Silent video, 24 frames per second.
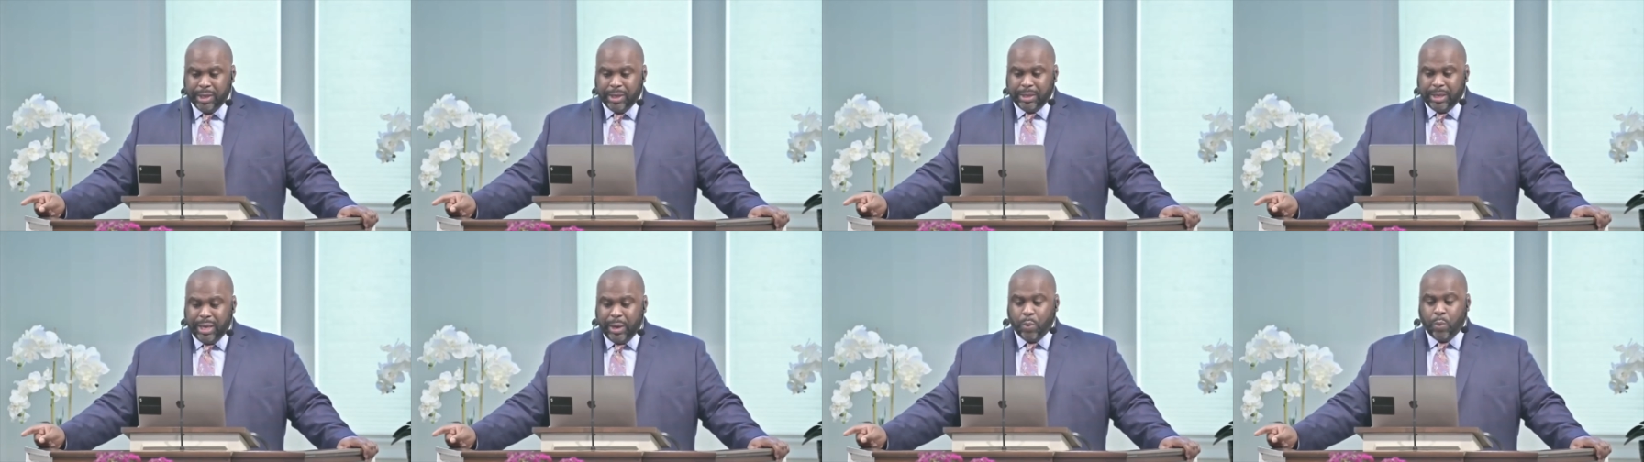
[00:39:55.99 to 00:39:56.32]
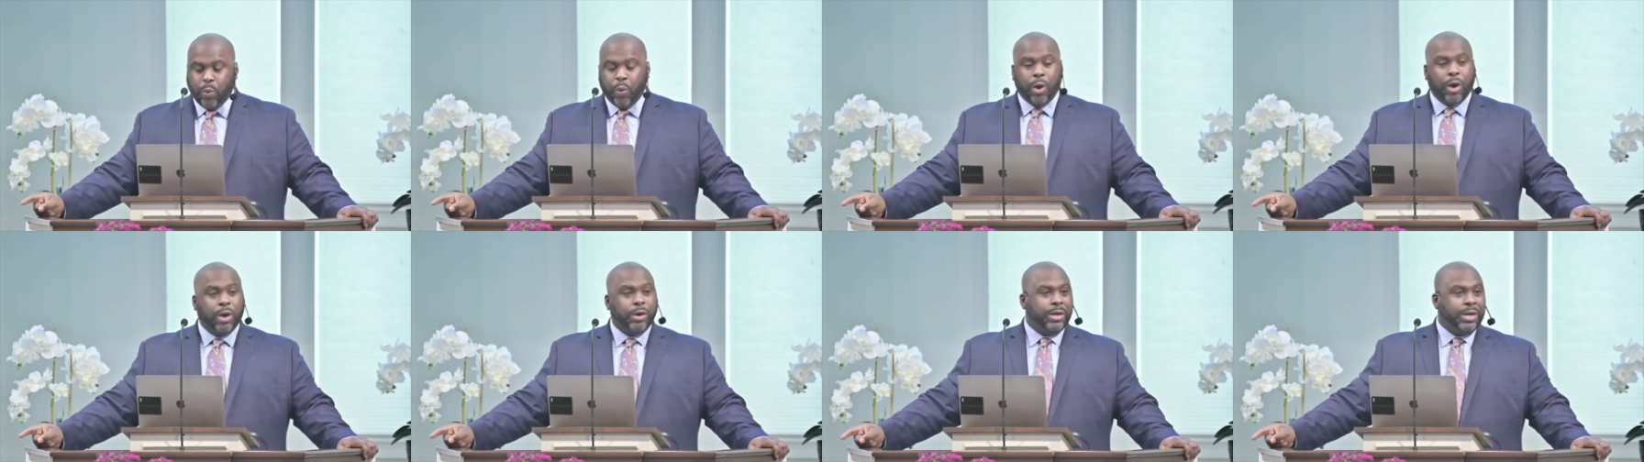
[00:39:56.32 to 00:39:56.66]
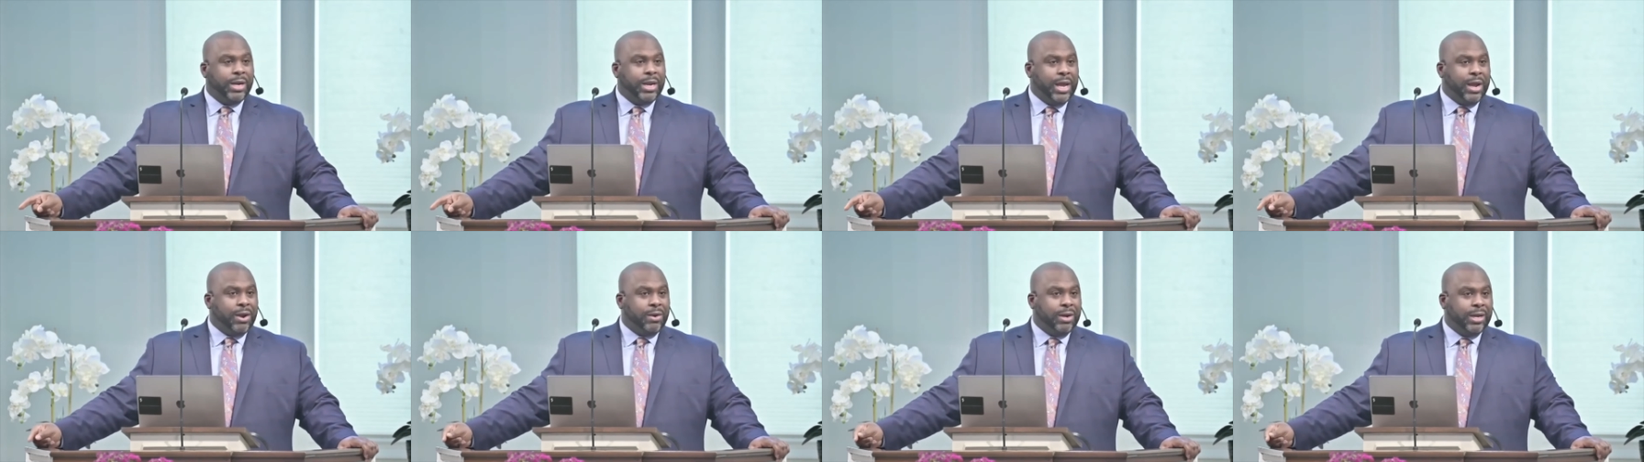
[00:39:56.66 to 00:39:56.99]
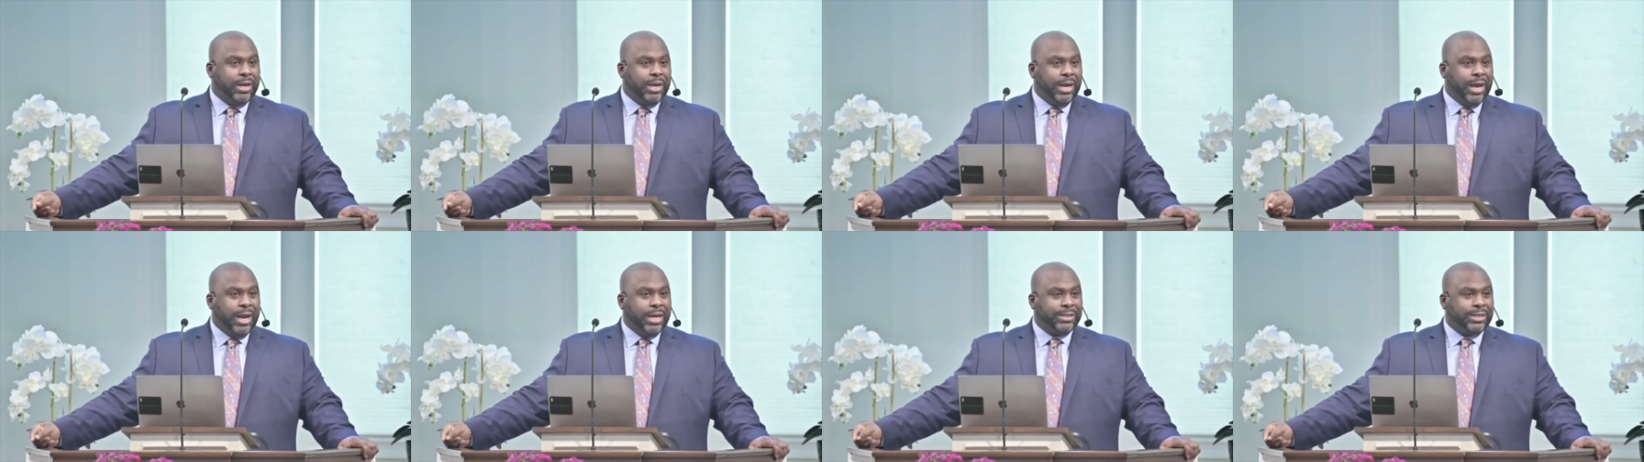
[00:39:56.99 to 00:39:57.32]
they weren't
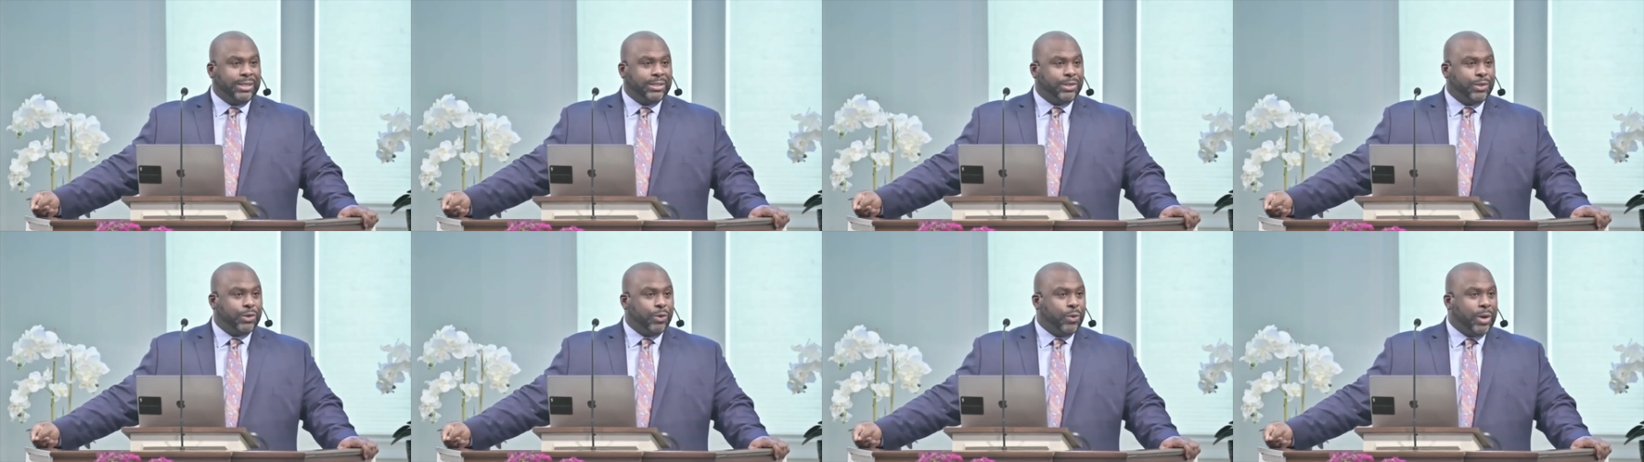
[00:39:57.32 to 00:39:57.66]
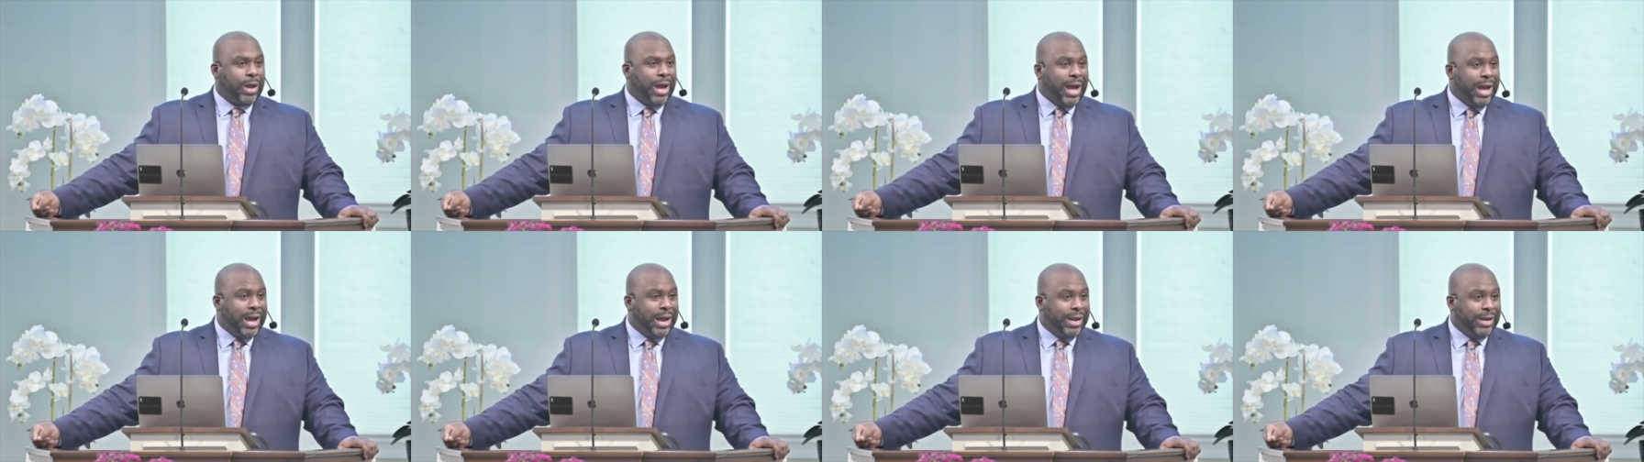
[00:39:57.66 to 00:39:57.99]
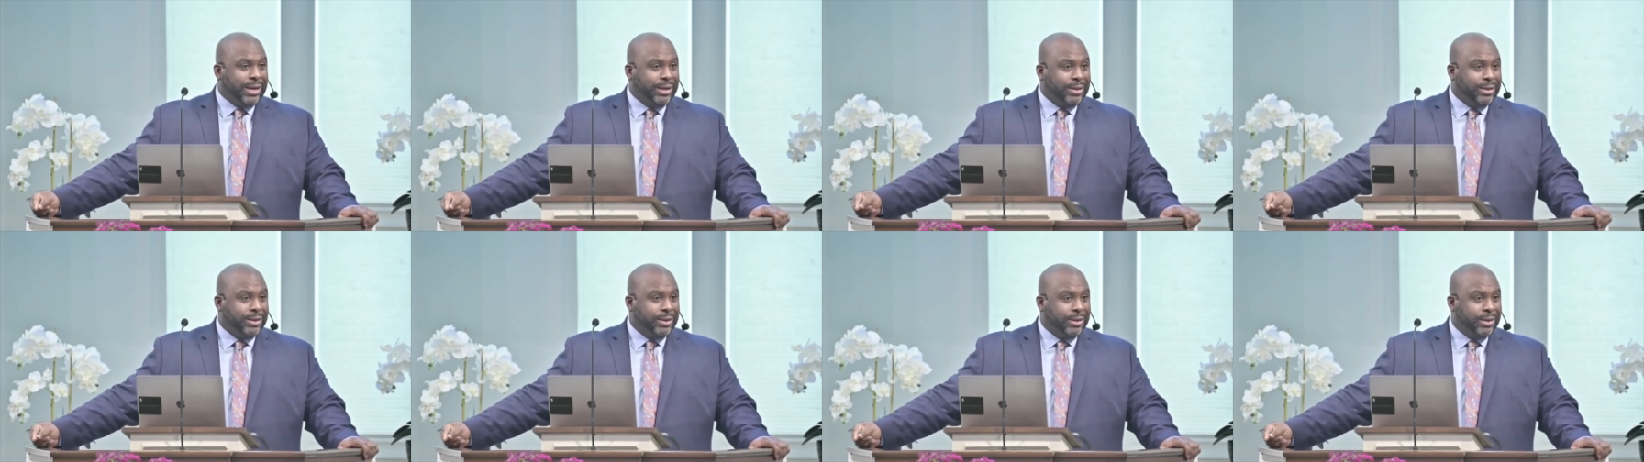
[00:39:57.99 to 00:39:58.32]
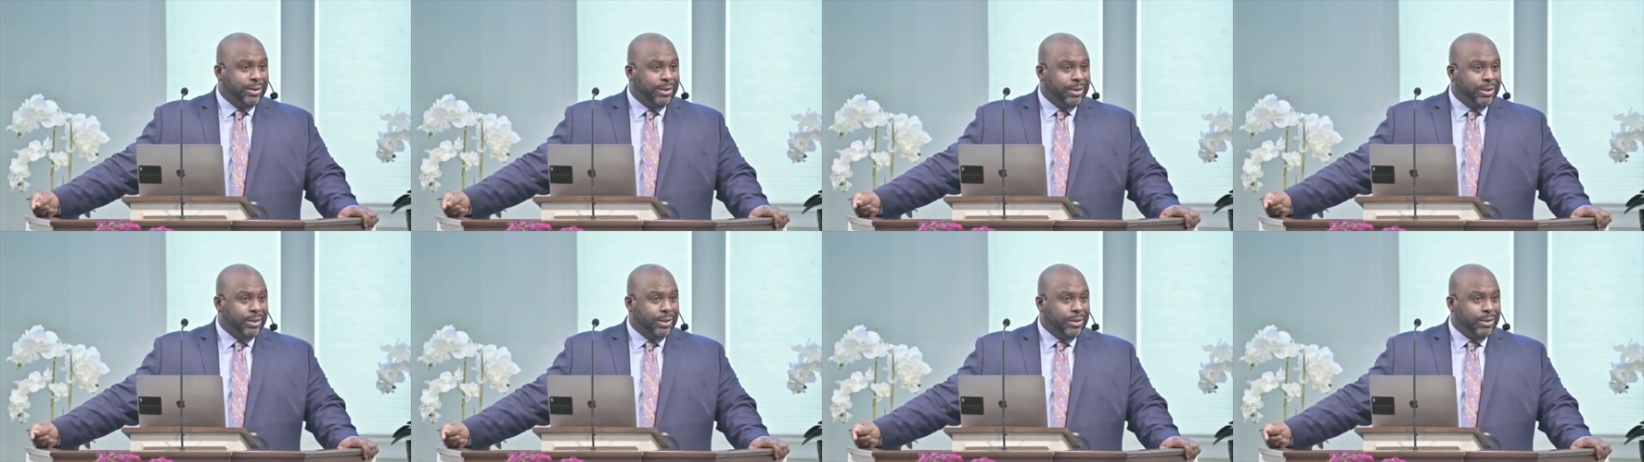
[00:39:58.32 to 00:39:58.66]
nearly as so kind
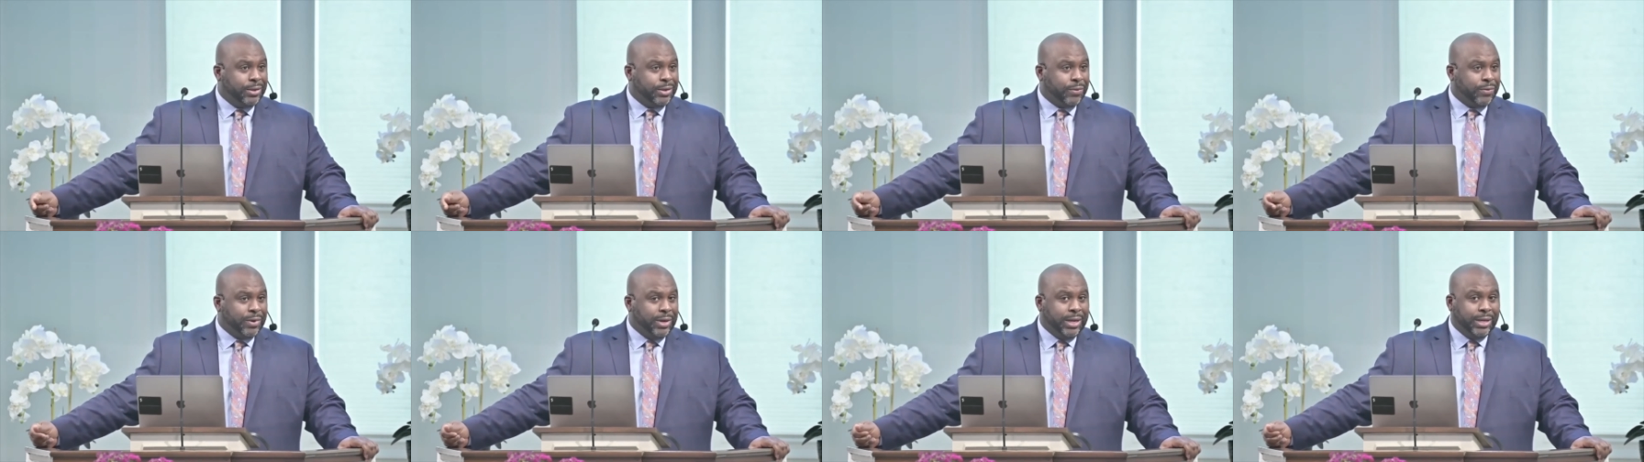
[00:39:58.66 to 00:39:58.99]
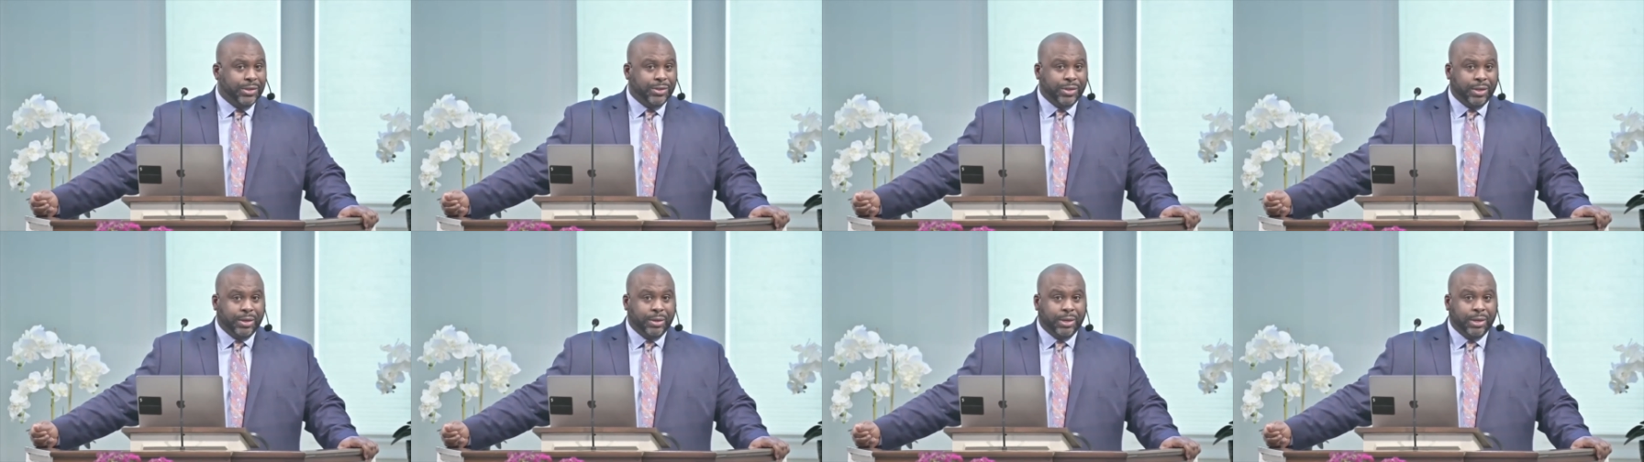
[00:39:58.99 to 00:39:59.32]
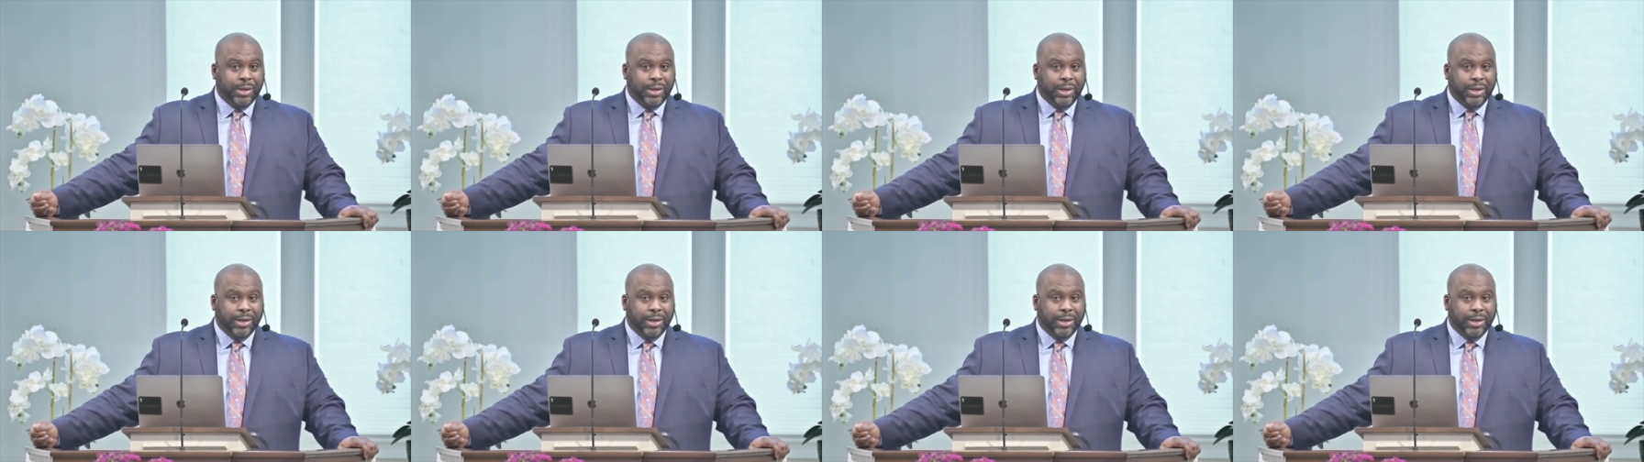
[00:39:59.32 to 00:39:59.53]
to religion.